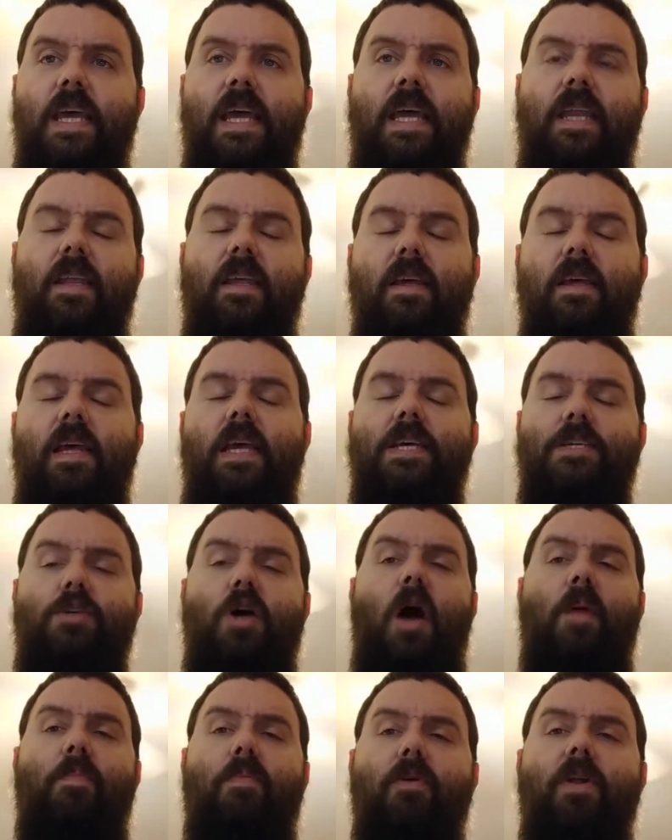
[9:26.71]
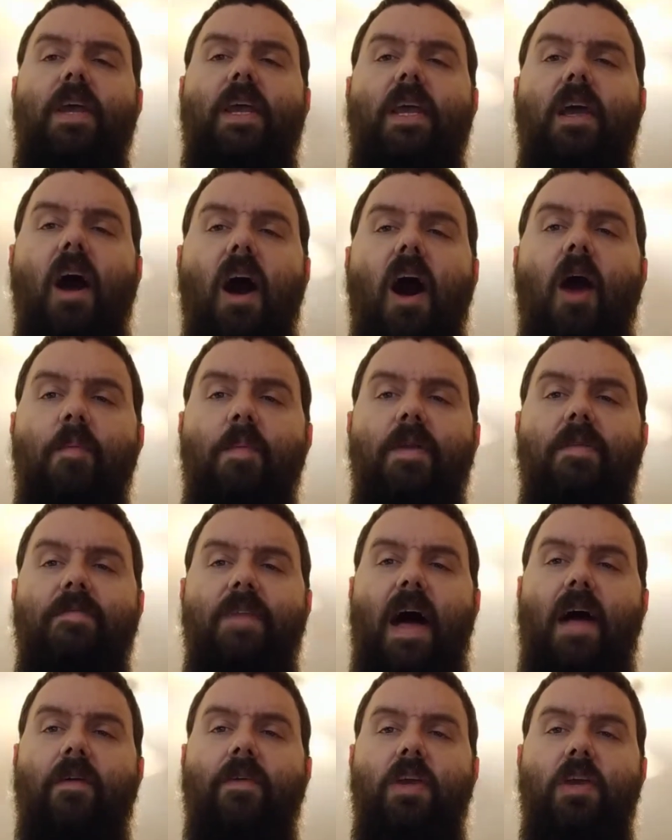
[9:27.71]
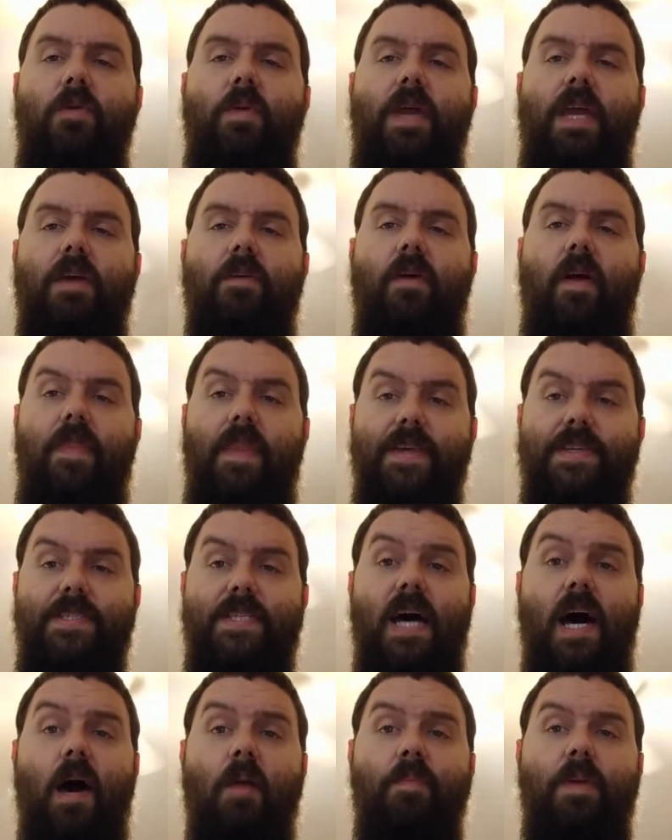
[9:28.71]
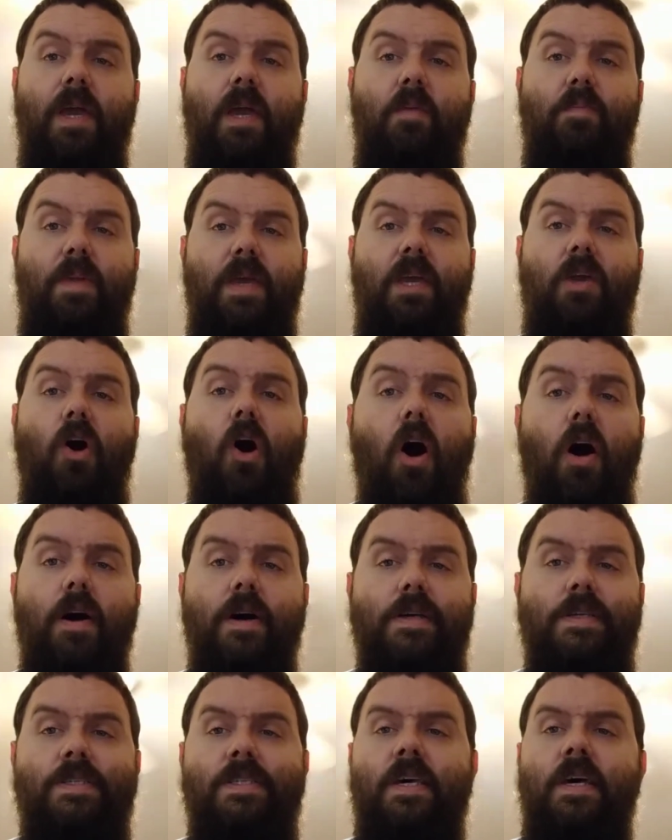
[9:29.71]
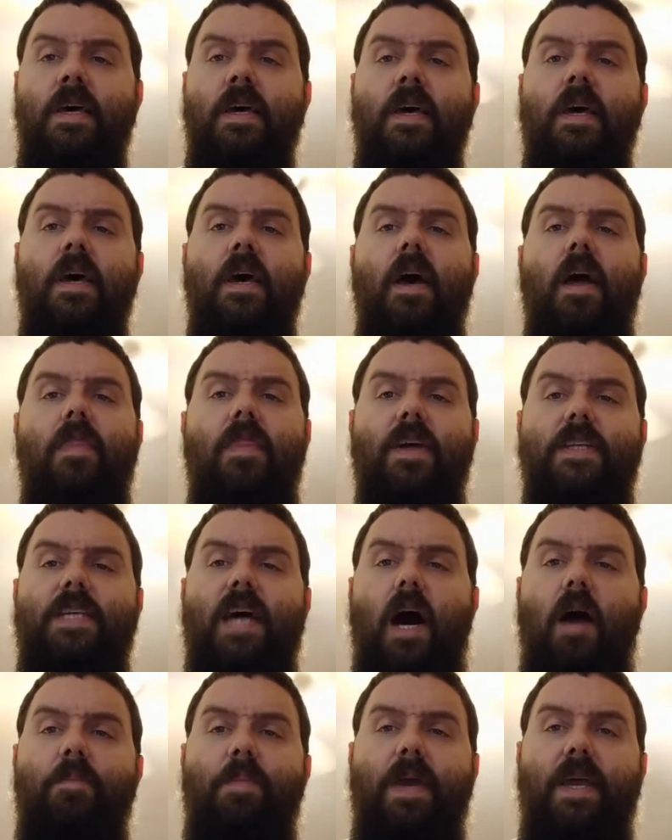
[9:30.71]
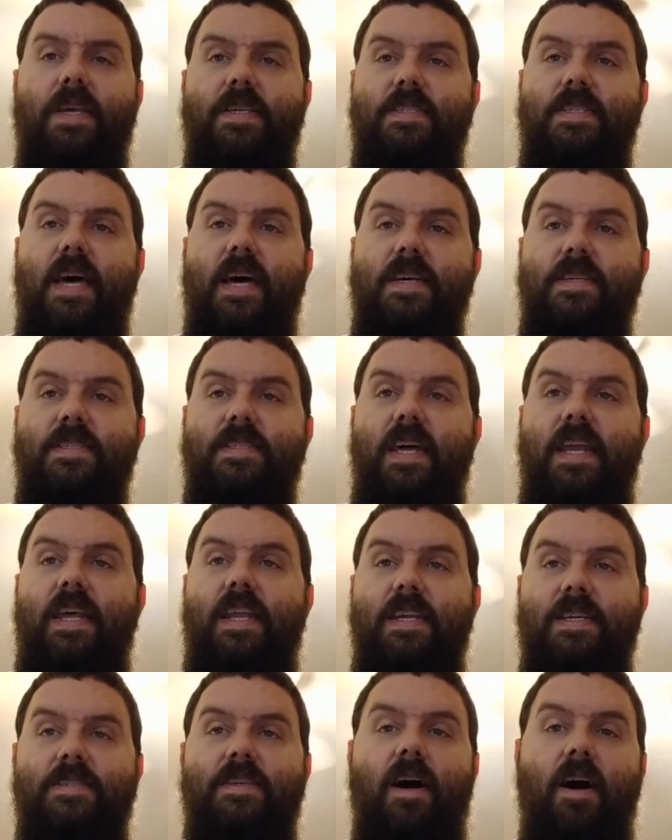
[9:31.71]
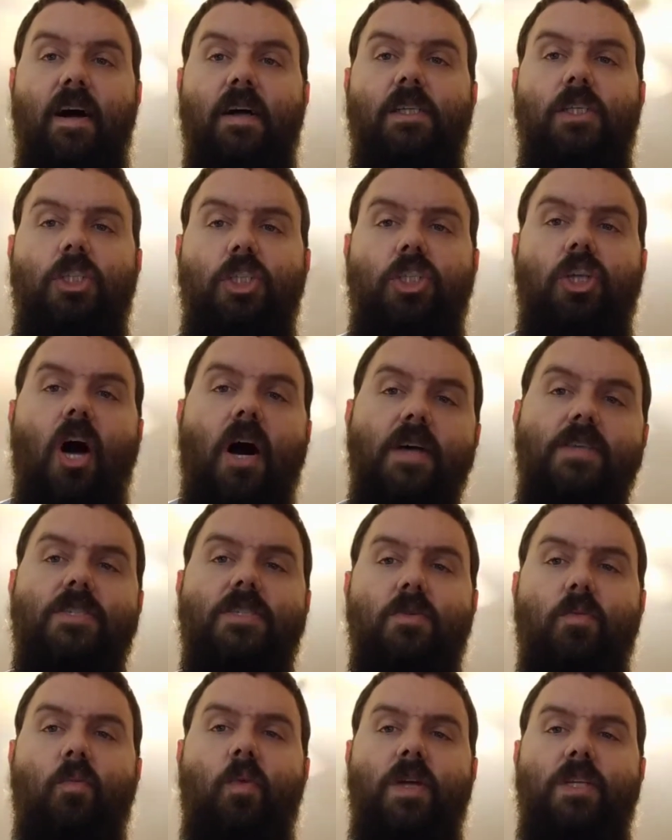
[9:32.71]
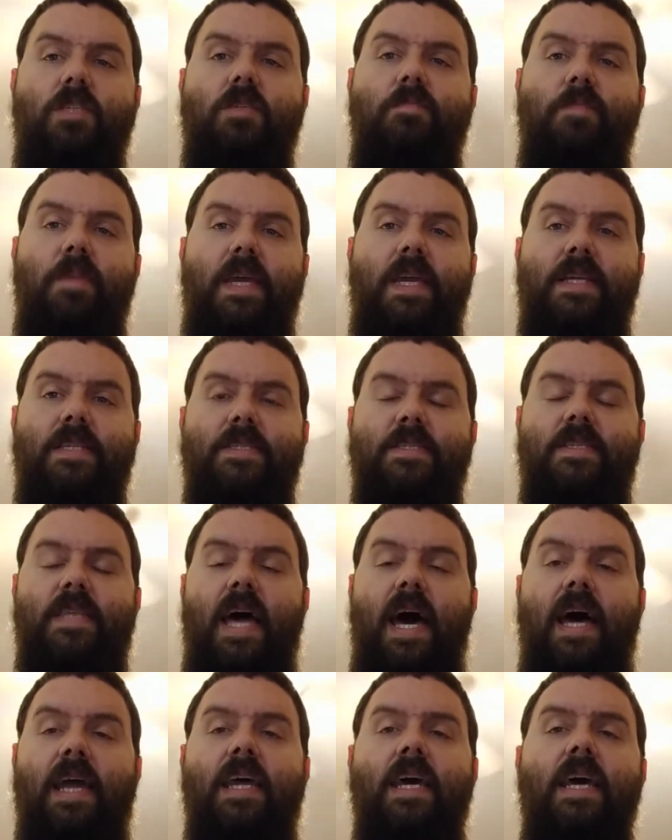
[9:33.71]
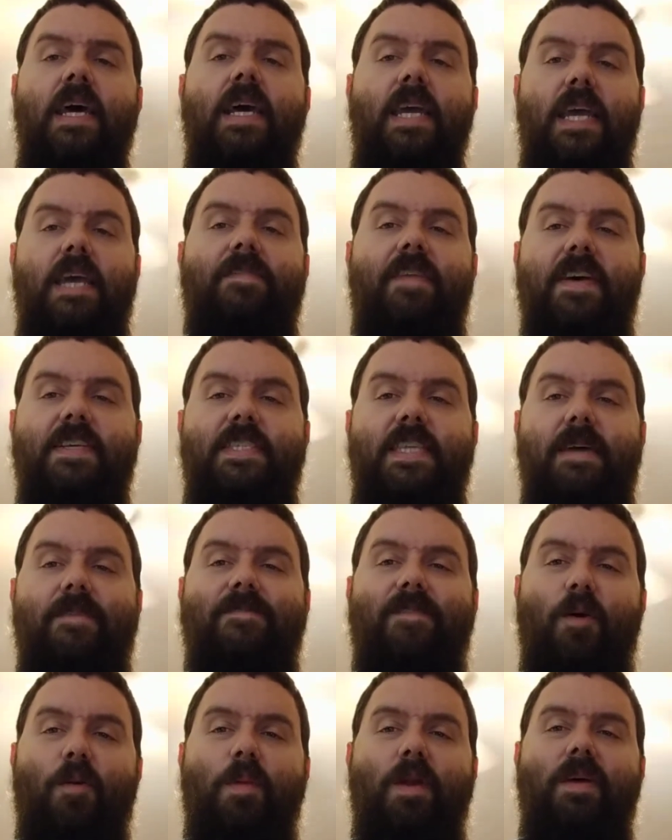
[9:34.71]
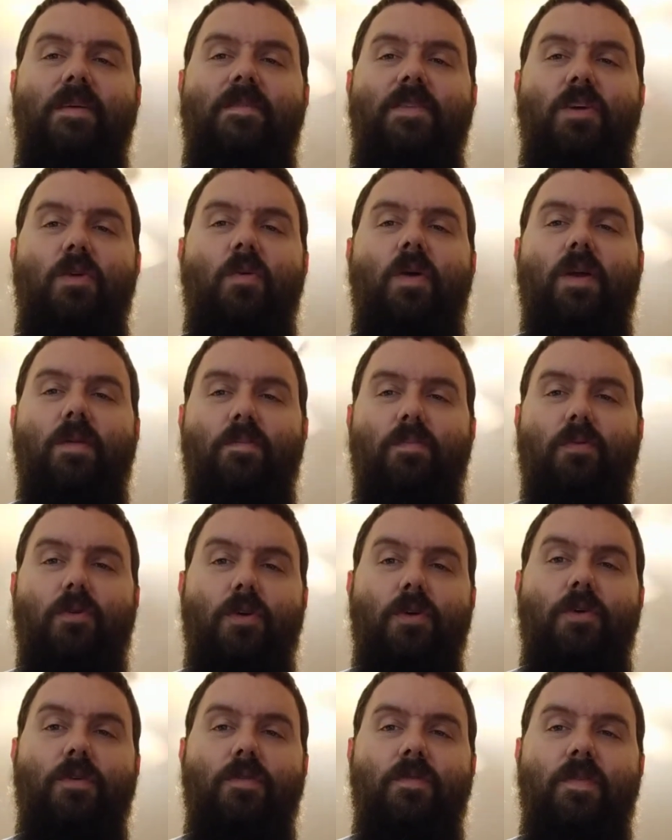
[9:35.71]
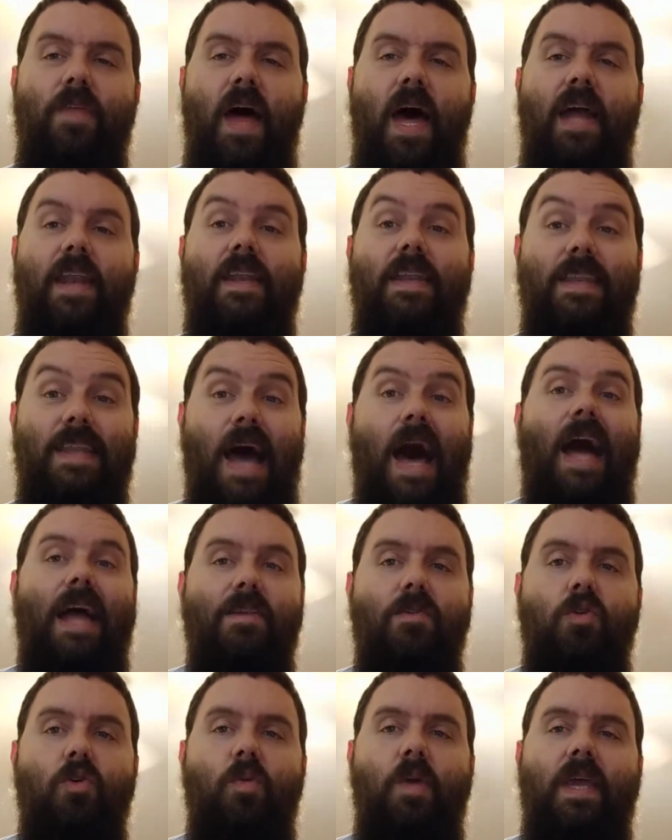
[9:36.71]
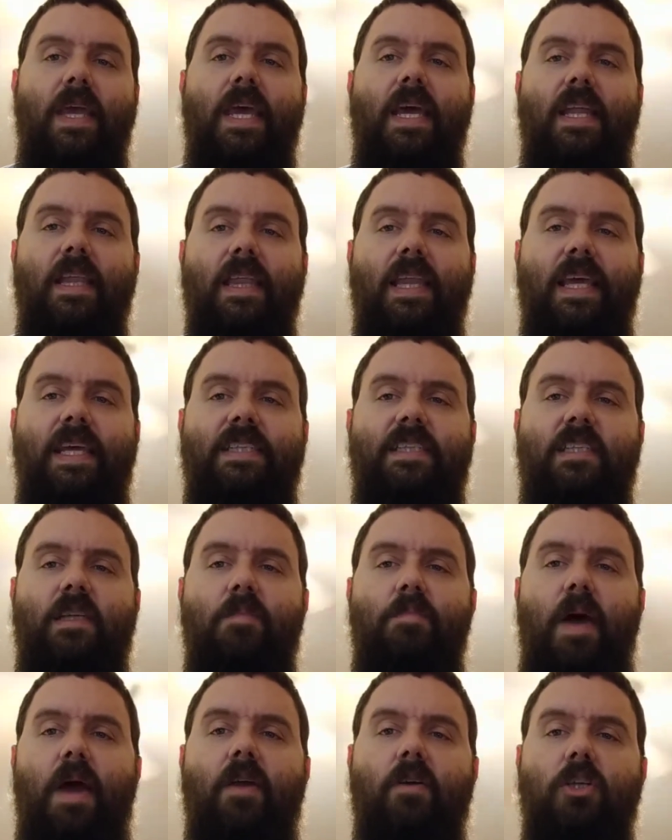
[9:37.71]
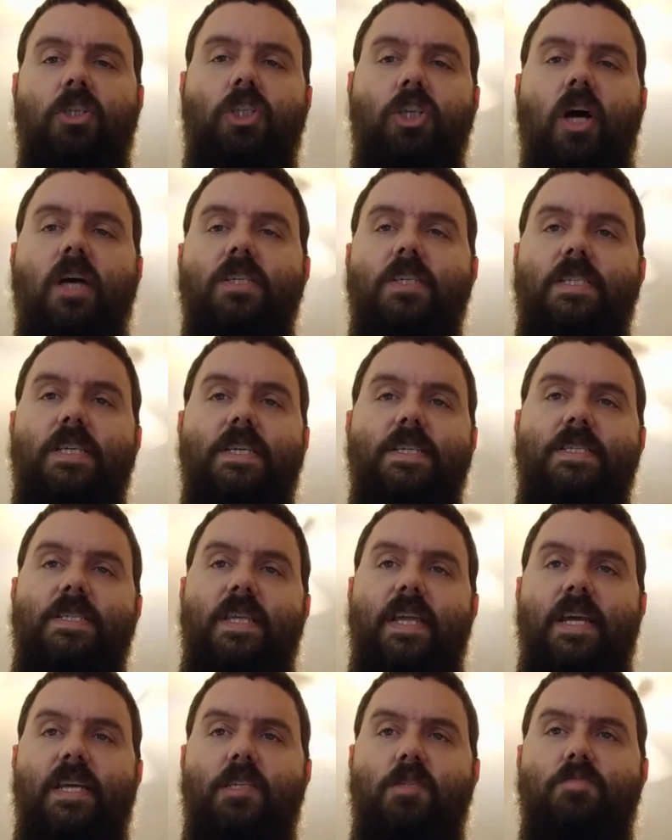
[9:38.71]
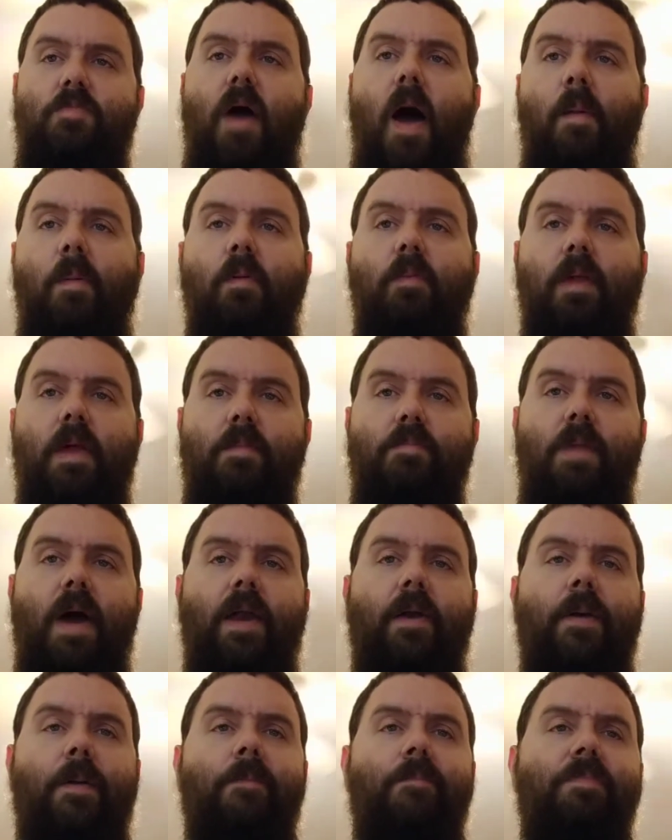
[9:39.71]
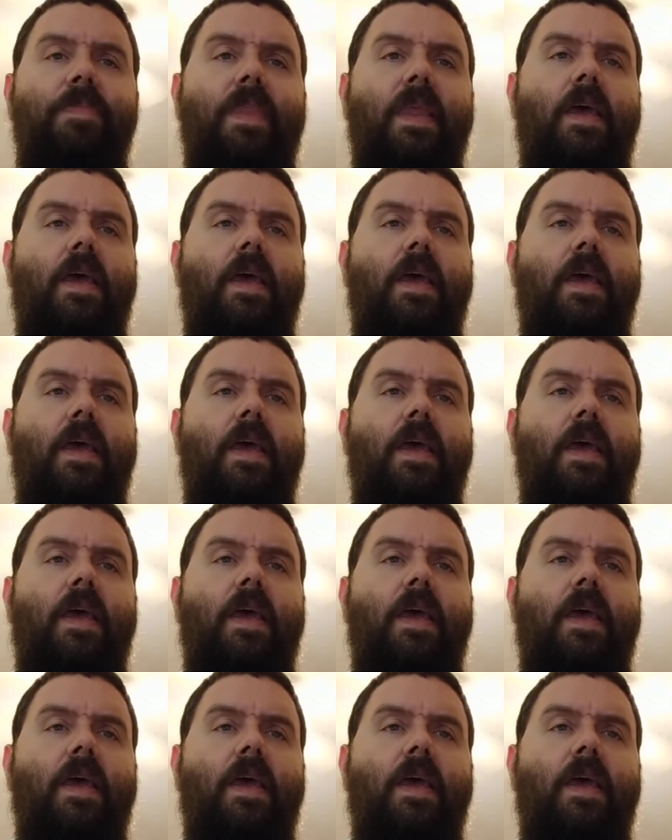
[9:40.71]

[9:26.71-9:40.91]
It is a pretty common value here on this topic because the topic says that it is unjust, which means that if as the affirmative you can prove that not doing it leads to better justice, then it's probably better.